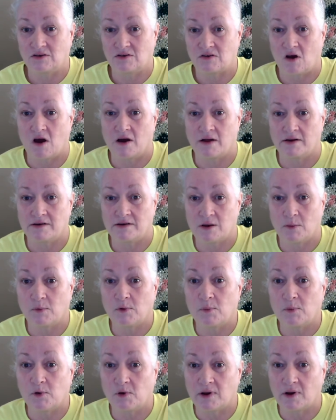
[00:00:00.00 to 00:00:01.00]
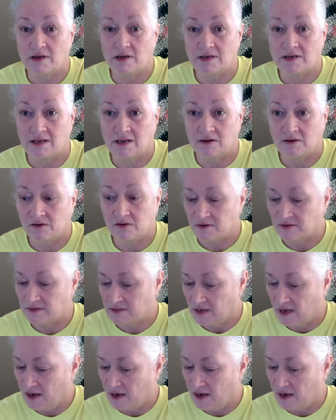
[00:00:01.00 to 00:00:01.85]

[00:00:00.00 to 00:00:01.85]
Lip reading: on double pointed needles,